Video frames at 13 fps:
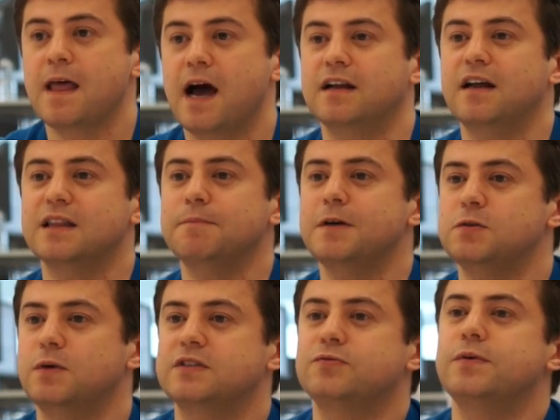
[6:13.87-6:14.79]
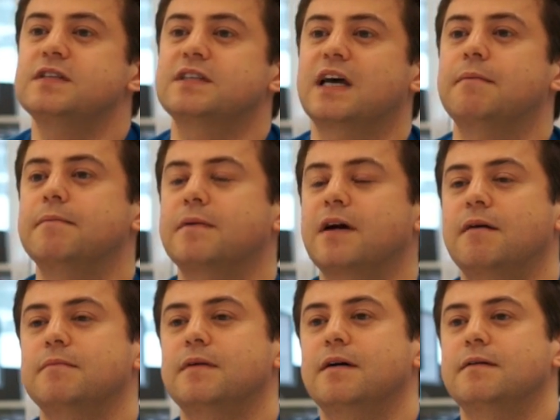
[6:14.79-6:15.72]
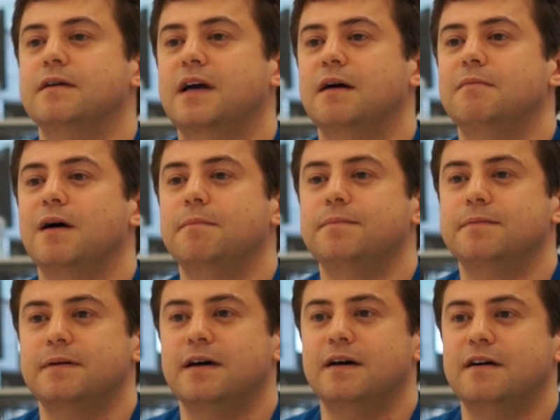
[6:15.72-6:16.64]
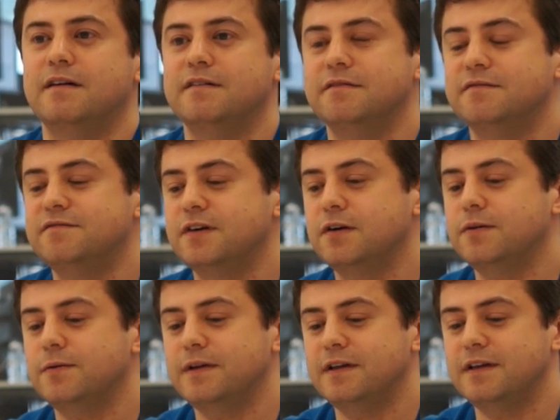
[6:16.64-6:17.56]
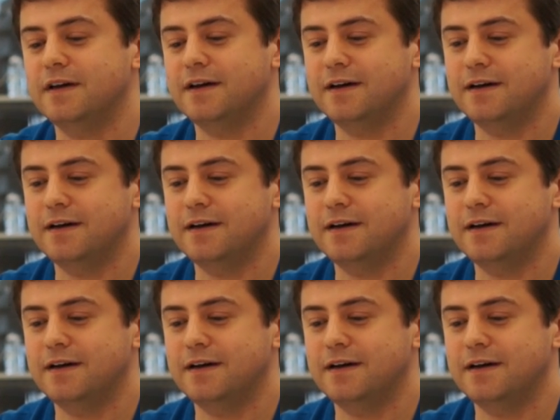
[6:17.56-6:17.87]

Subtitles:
Another place where trees come up very